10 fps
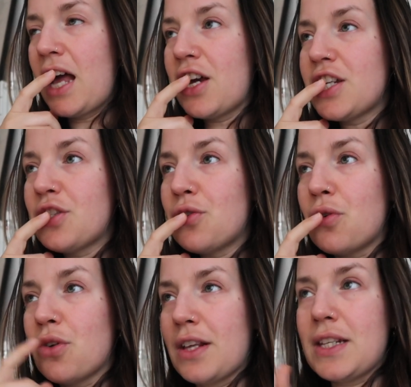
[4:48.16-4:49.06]
And I
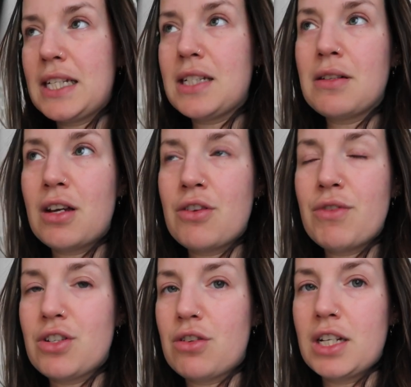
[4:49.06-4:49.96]
saw, like, this isn't an
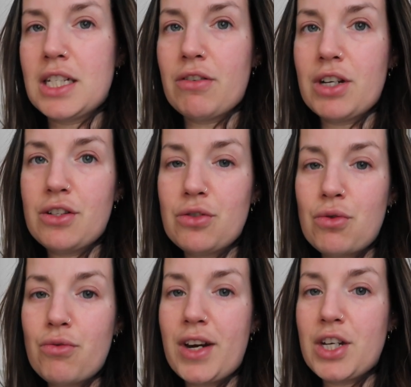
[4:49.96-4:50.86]
original idea, I
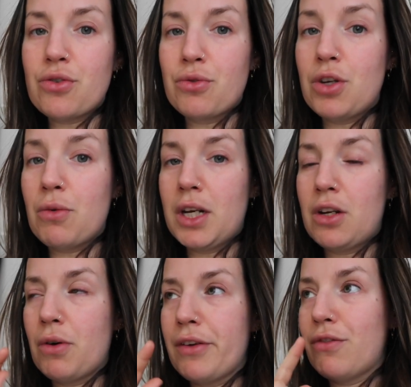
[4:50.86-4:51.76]
saw Rachel
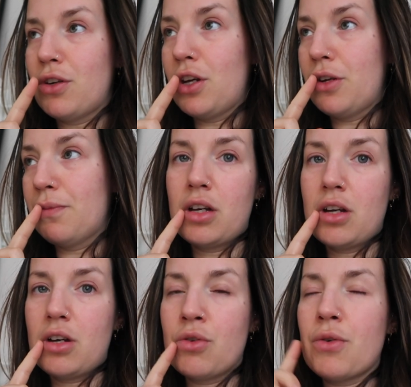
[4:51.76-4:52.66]
Nguyen, who I follow,
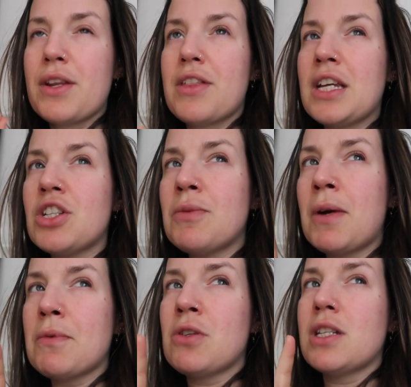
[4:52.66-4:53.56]
although I think she
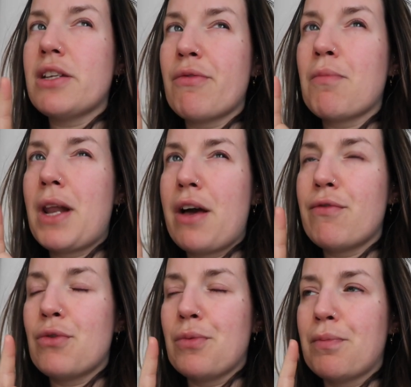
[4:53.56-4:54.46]
might be on a different
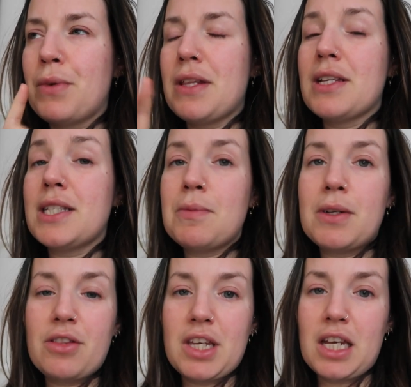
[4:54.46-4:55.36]
platform, but a
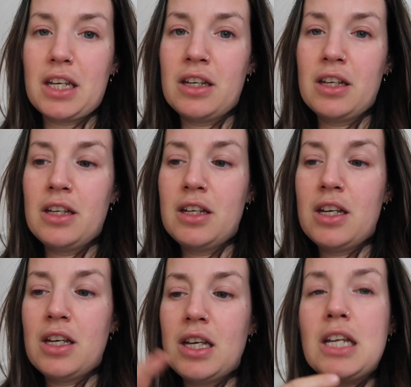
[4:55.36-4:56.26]
similar thing
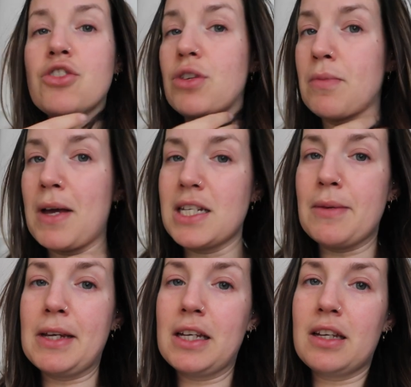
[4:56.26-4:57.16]
during the
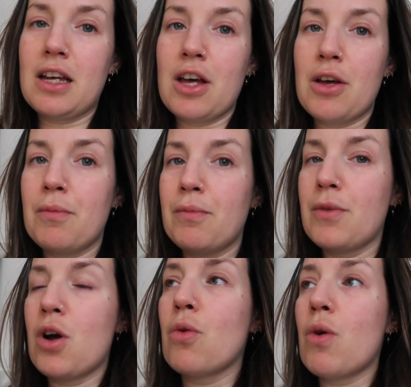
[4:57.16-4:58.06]
pandemic
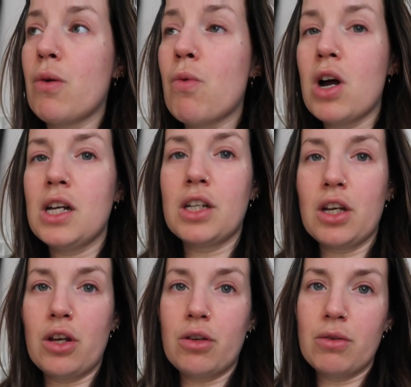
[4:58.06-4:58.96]
quite a while
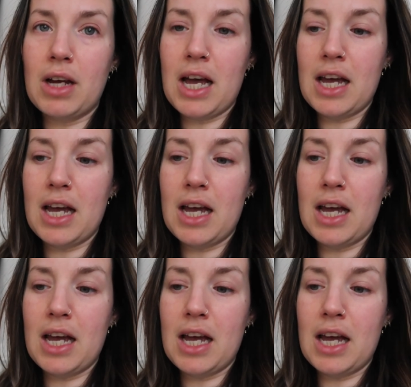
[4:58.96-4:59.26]
ago.